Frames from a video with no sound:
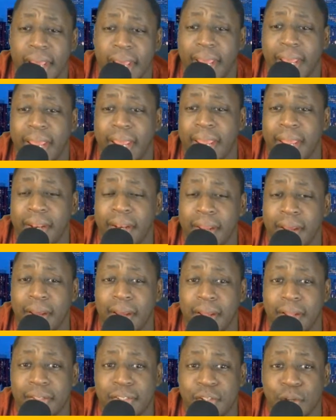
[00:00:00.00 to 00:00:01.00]
And
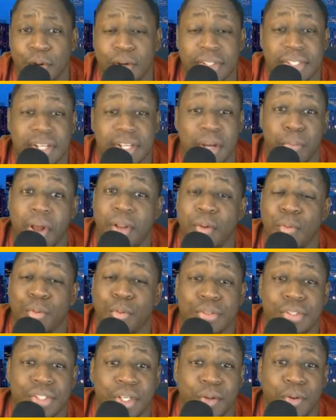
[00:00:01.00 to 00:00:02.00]
uh, so, because I probably won't
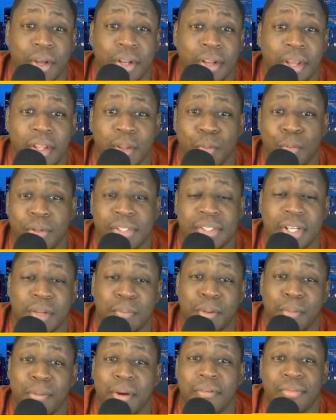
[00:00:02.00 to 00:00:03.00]
see another one till I'm
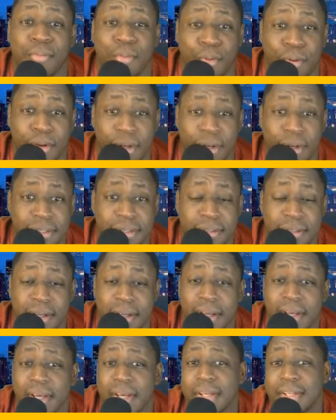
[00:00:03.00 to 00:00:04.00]
in my 40s.
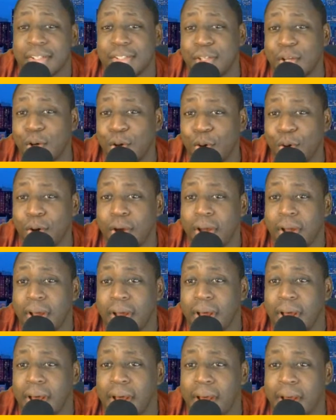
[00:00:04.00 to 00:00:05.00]
So,
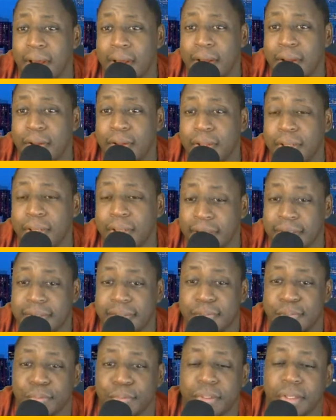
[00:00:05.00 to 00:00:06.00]
uh, yes.
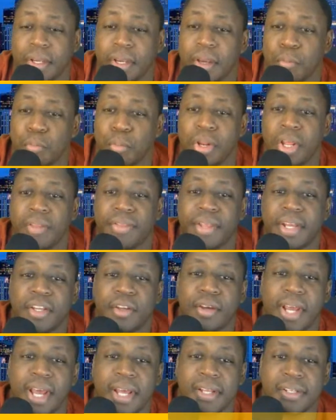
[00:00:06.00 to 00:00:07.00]
But yeah, thank you
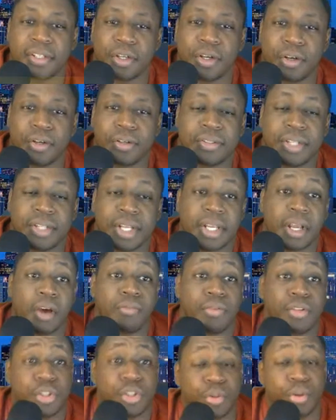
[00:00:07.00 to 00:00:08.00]
guys and girls. Thank y'all for
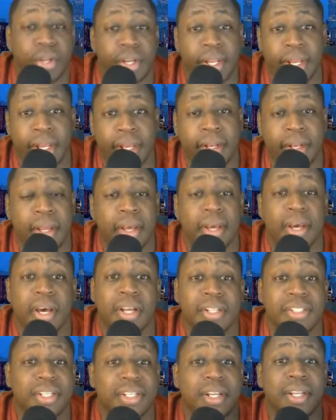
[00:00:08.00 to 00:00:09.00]
tuning in.
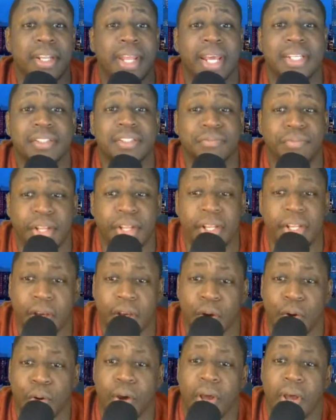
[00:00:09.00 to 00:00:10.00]
Until the next
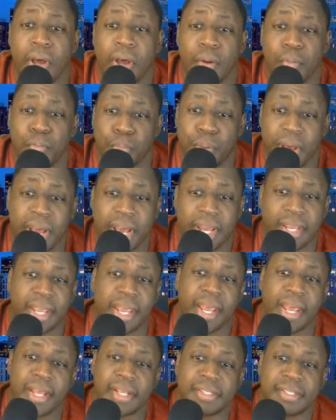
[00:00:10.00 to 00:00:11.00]
video
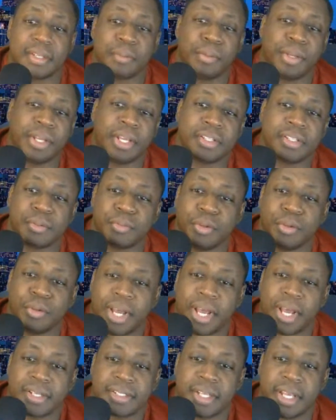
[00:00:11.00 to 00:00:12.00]
podcast. Let me get some of you
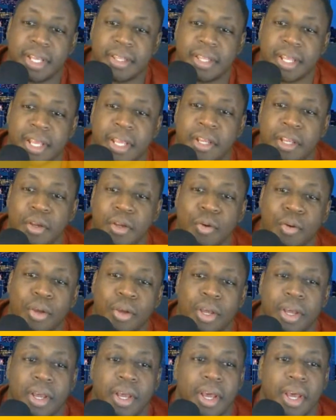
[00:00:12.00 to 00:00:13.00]
guys saying thank you.
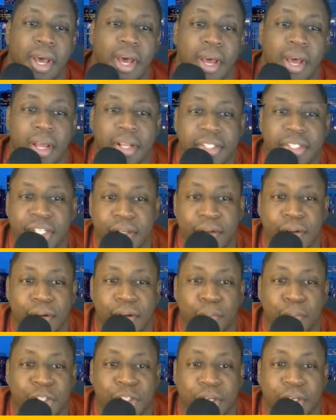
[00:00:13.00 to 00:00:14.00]
Uh, J- uh
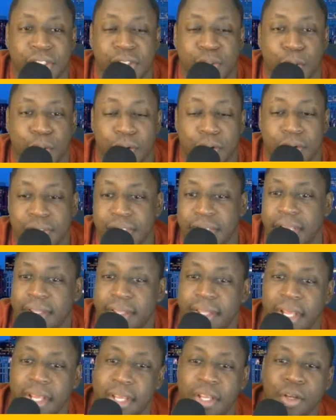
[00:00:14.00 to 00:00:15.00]
Miss Tracy Walker saying
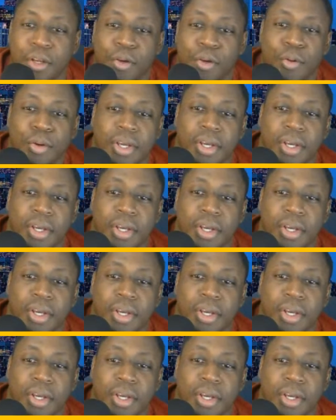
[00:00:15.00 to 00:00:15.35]
thank you.